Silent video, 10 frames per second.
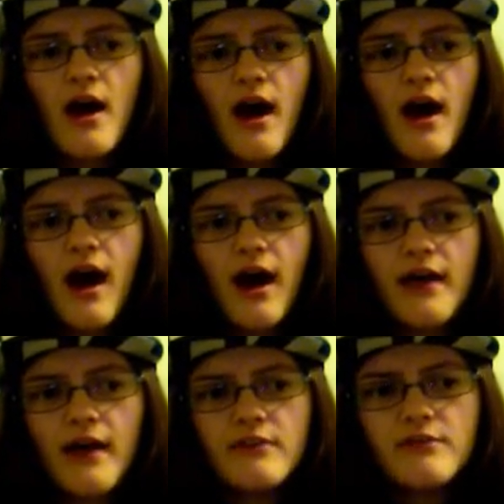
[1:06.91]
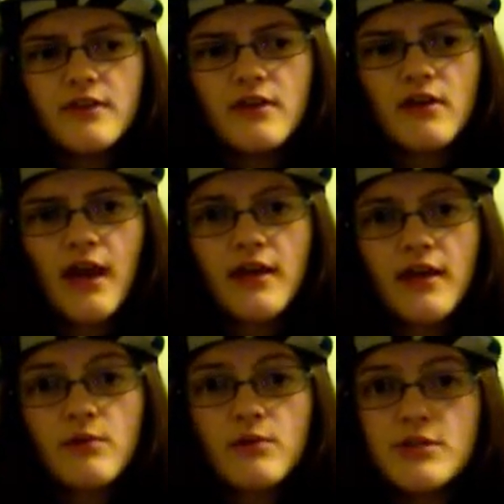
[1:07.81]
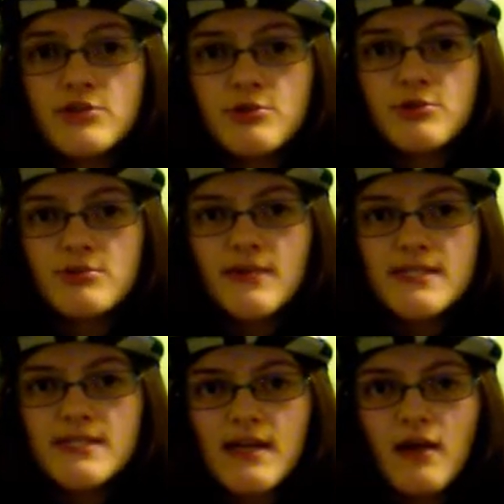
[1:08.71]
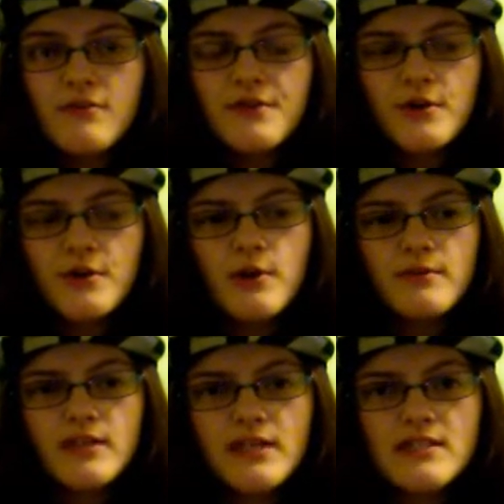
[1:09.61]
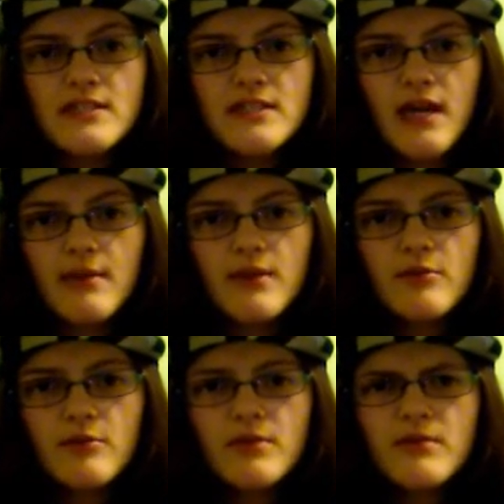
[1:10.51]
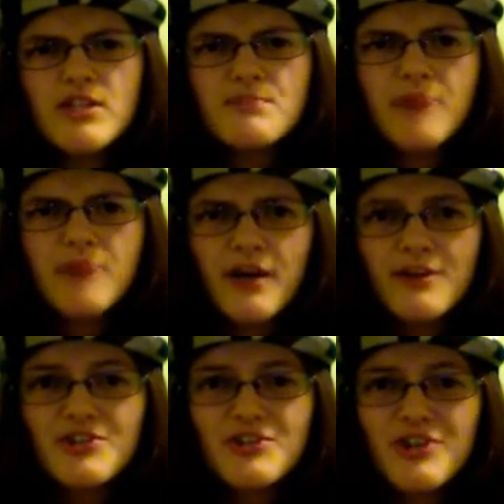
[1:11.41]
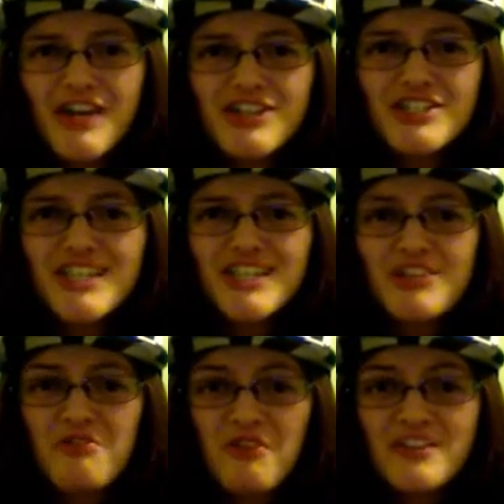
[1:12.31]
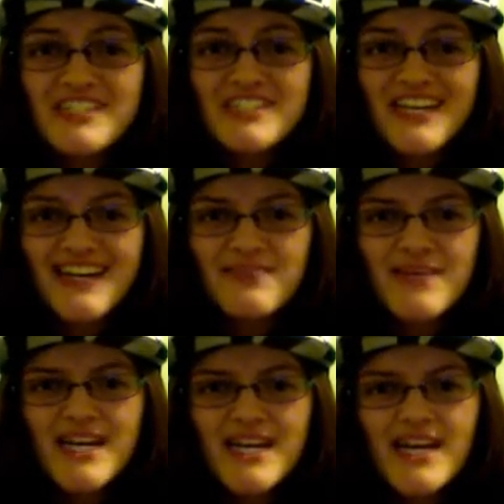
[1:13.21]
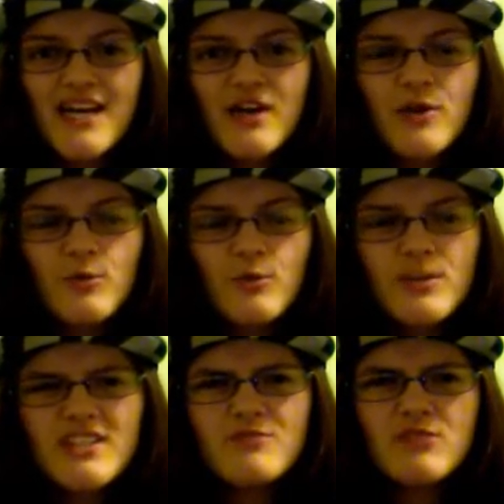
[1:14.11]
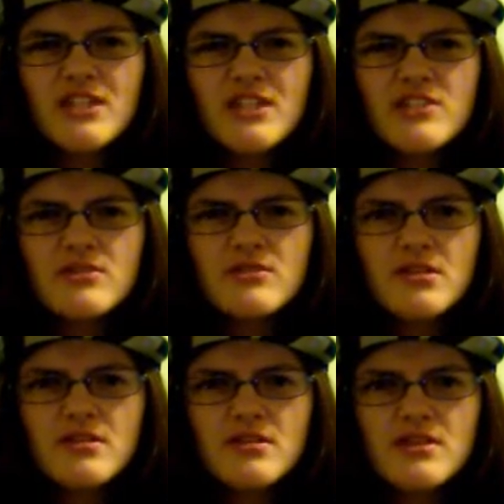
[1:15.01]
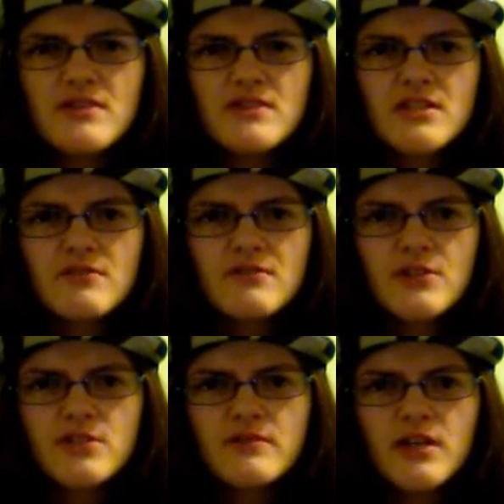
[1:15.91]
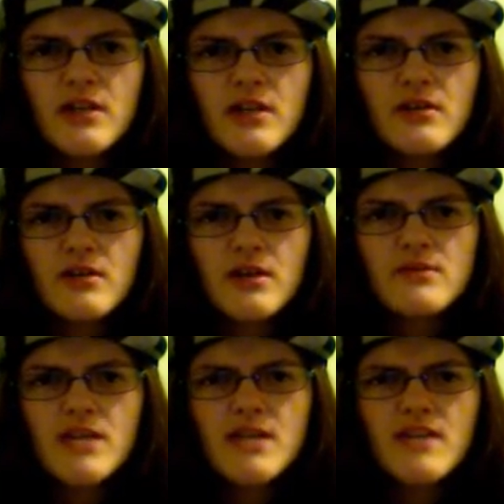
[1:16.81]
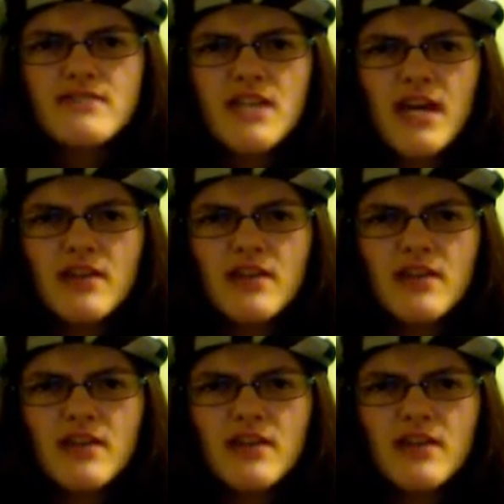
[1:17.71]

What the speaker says: I figure I can reintroduce myself, and hopefully this time it will be a much better introduction than the first time. We didn't really introduce ourselves in the first video. It was kind of sad.